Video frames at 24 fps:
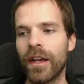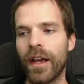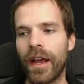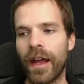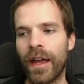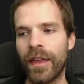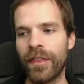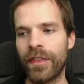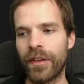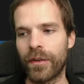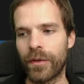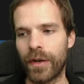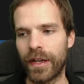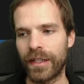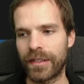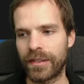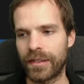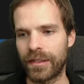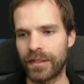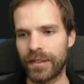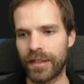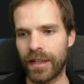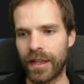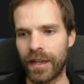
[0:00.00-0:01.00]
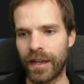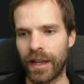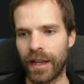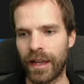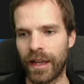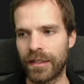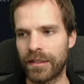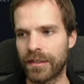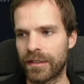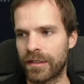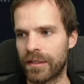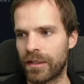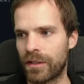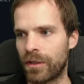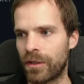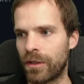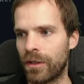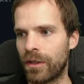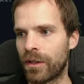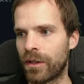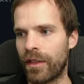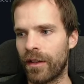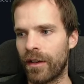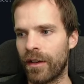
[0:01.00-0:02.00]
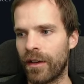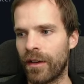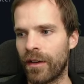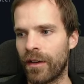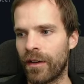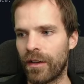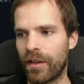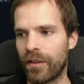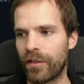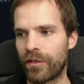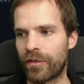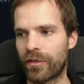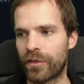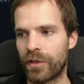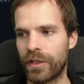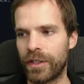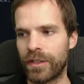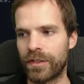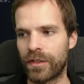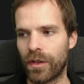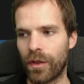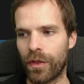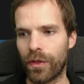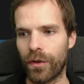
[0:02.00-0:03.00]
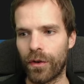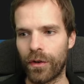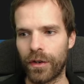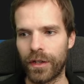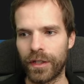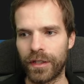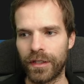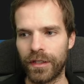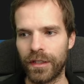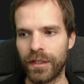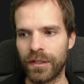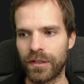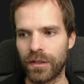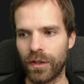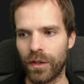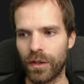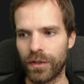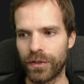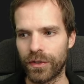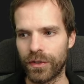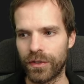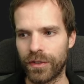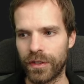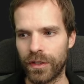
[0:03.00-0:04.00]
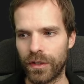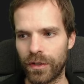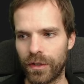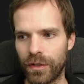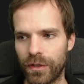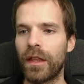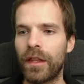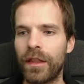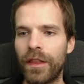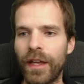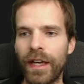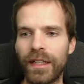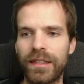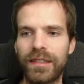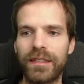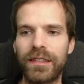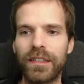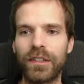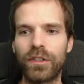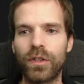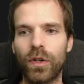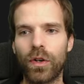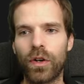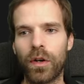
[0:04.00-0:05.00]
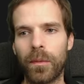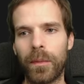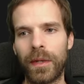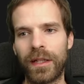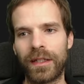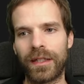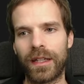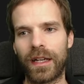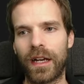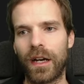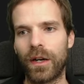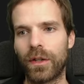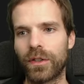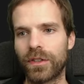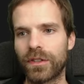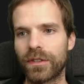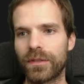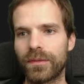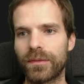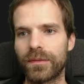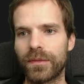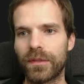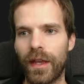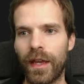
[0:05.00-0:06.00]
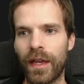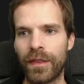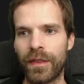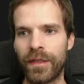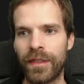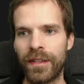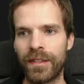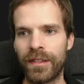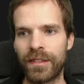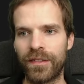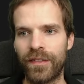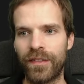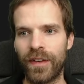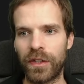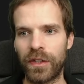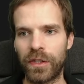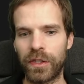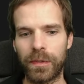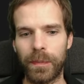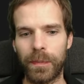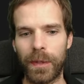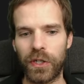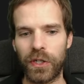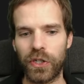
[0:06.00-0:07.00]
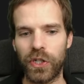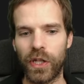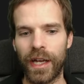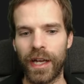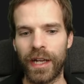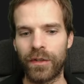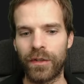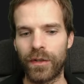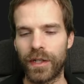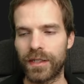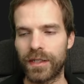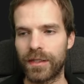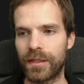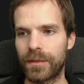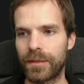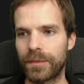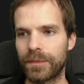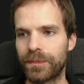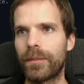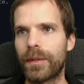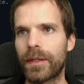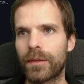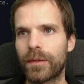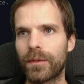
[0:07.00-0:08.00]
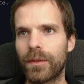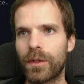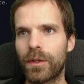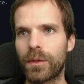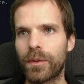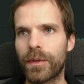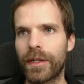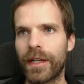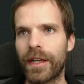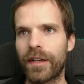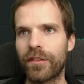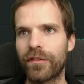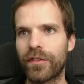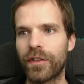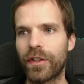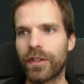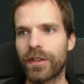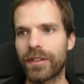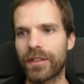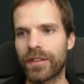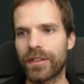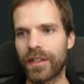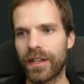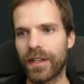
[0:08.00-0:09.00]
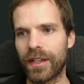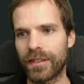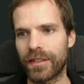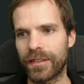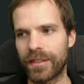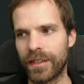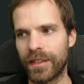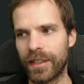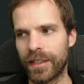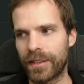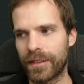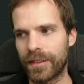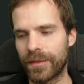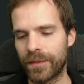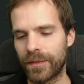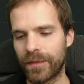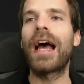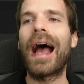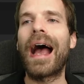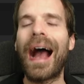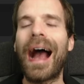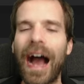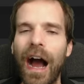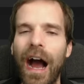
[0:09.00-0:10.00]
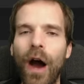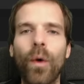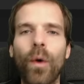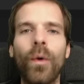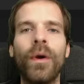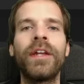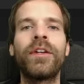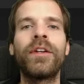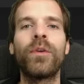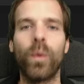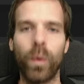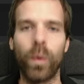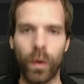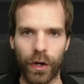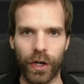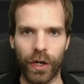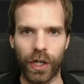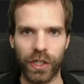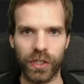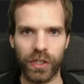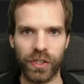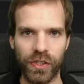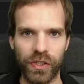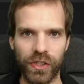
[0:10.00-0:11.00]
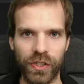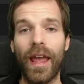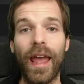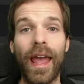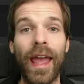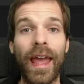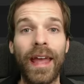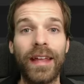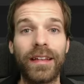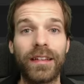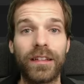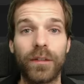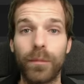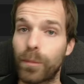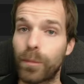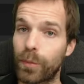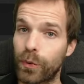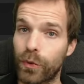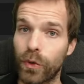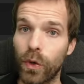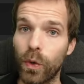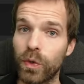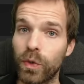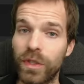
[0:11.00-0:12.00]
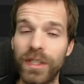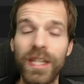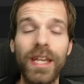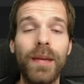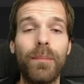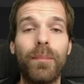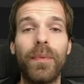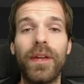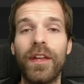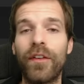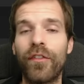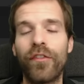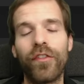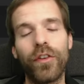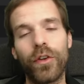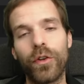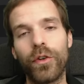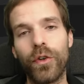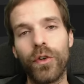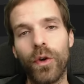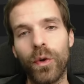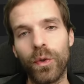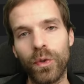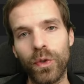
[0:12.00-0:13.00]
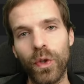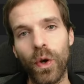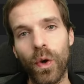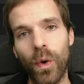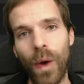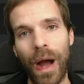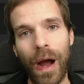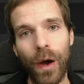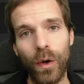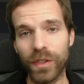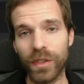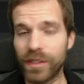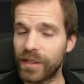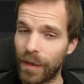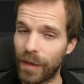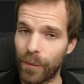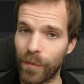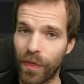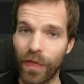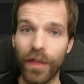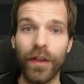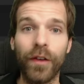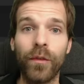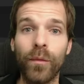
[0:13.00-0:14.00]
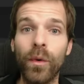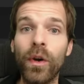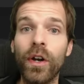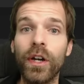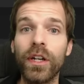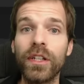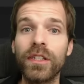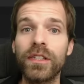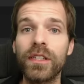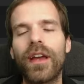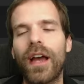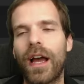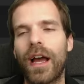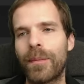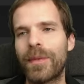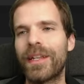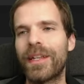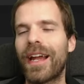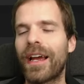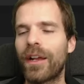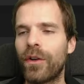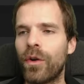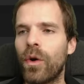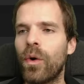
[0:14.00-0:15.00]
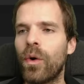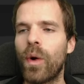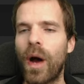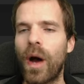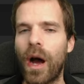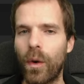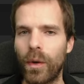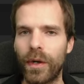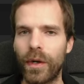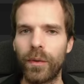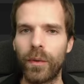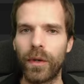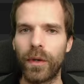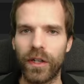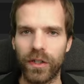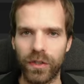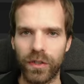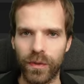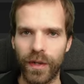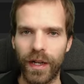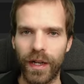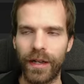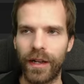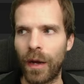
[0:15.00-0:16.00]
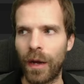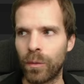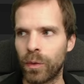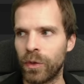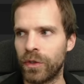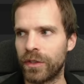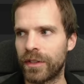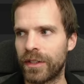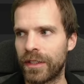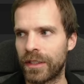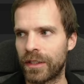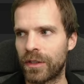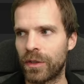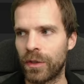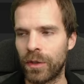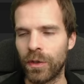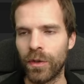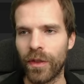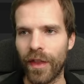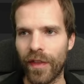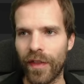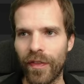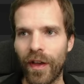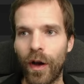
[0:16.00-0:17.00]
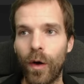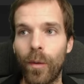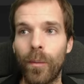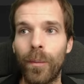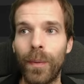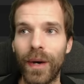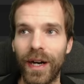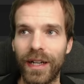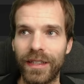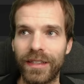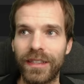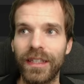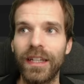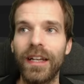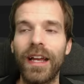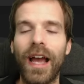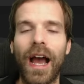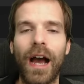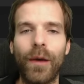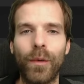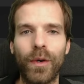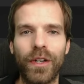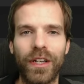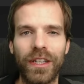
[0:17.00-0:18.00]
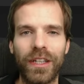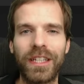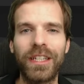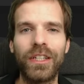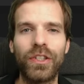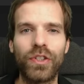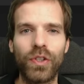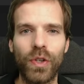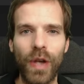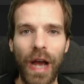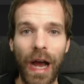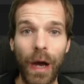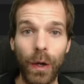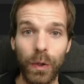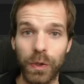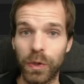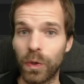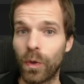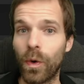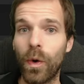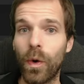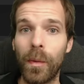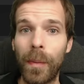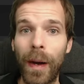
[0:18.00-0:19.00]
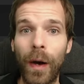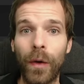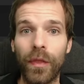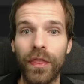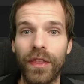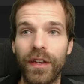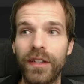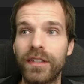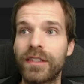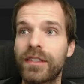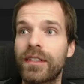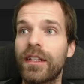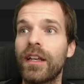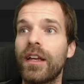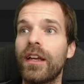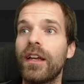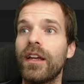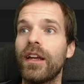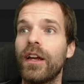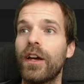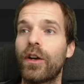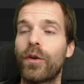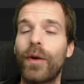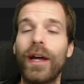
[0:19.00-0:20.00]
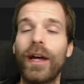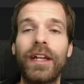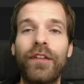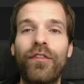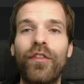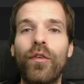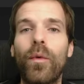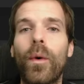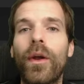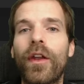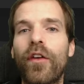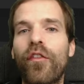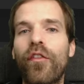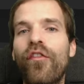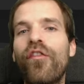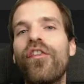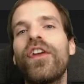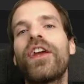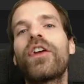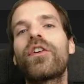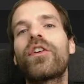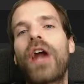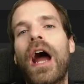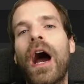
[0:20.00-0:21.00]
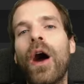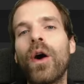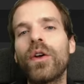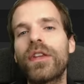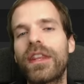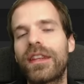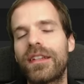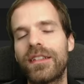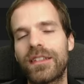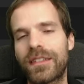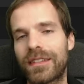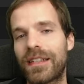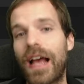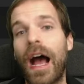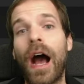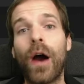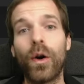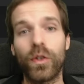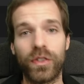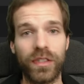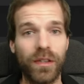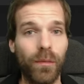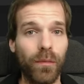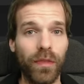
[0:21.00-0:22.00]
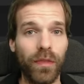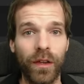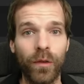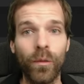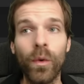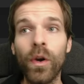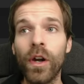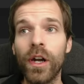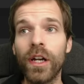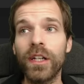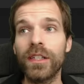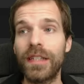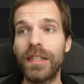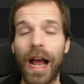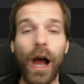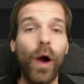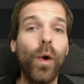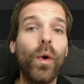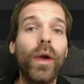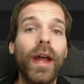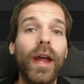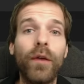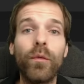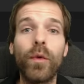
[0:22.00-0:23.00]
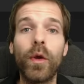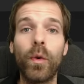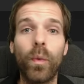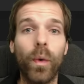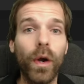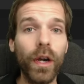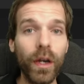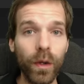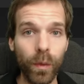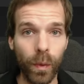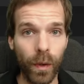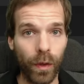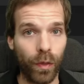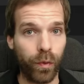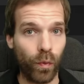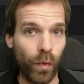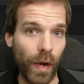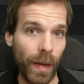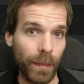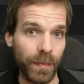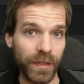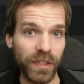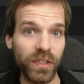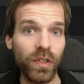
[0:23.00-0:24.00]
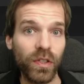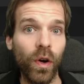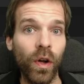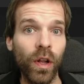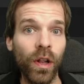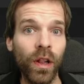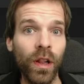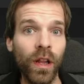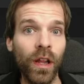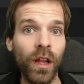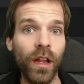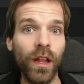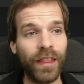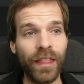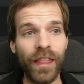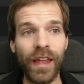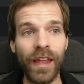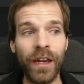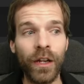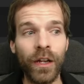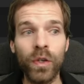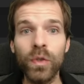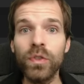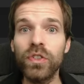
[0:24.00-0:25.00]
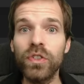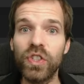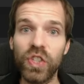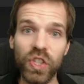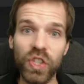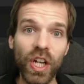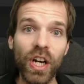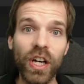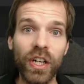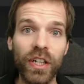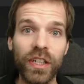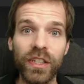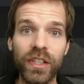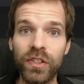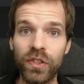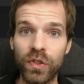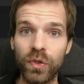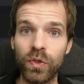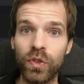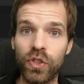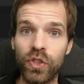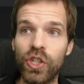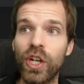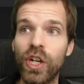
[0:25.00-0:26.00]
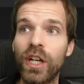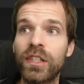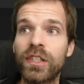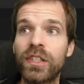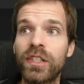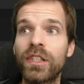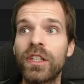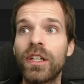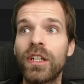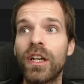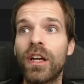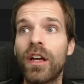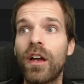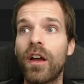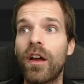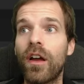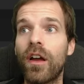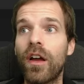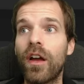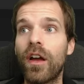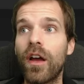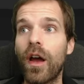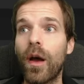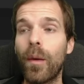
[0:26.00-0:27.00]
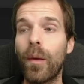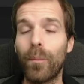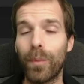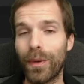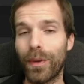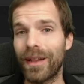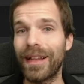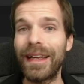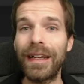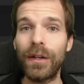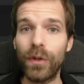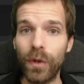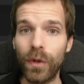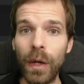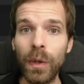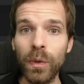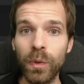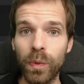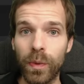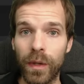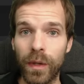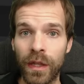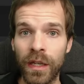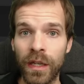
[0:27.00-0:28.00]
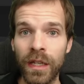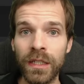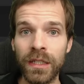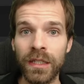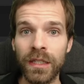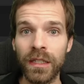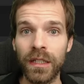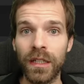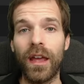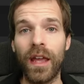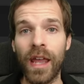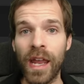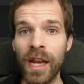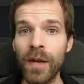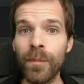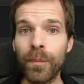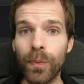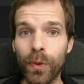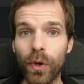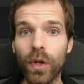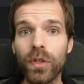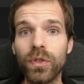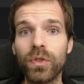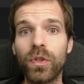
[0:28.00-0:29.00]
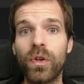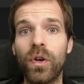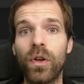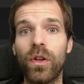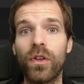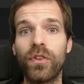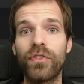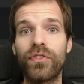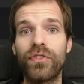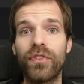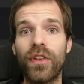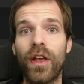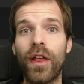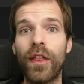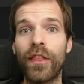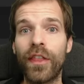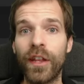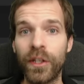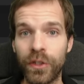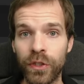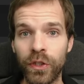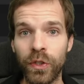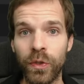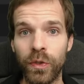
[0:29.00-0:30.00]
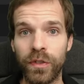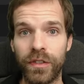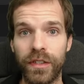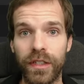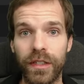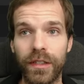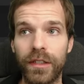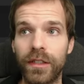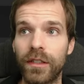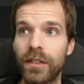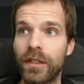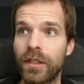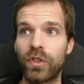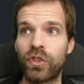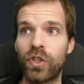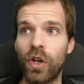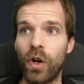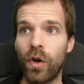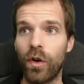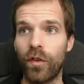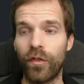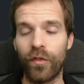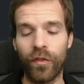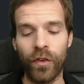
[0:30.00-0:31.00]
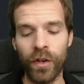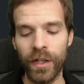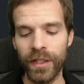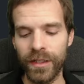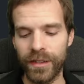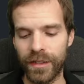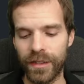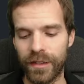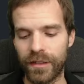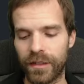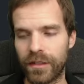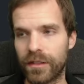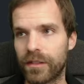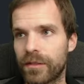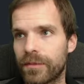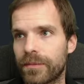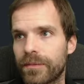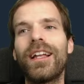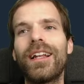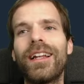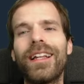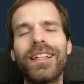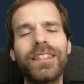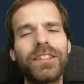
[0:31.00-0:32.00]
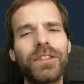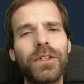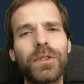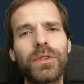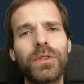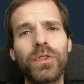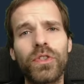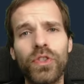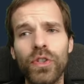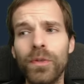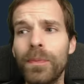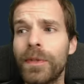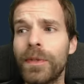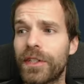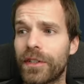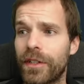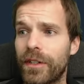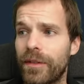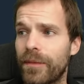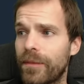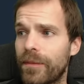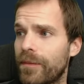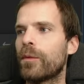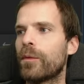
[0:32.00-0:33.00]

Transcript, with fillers: And the rest is then again zero. The freeze authority is also zero. That's the token mint account at this very special address. But what we have not discussed yet, how it works. And pro tip, if you don't know how something works, I mean, I know how it works, right? I wouldn't need to do that now, but I want to teach you how to go about this, right? If you want to figure out how something works, how can we work with wrapped S O L, then a good start is to just play around with it in protocols that use it. So for instance, let's go to Jupiter.